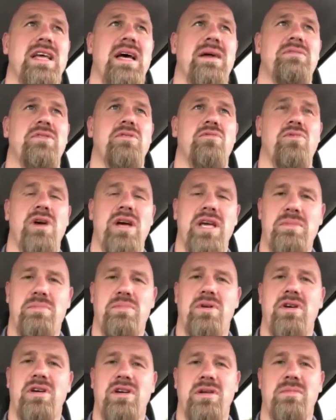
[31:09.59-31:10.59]
depth of what he
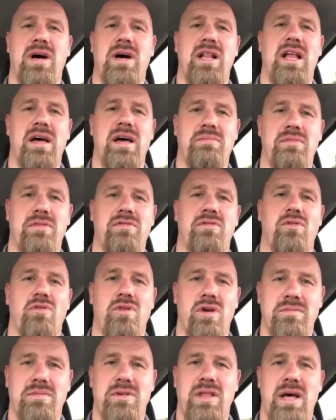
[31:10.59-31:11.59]
put into my life
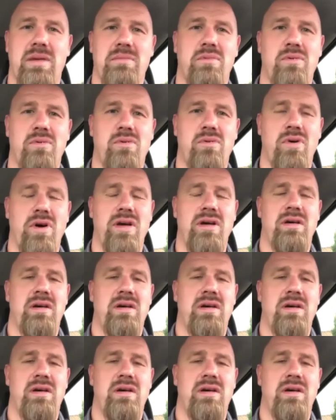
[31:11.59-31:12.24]
before up to that point.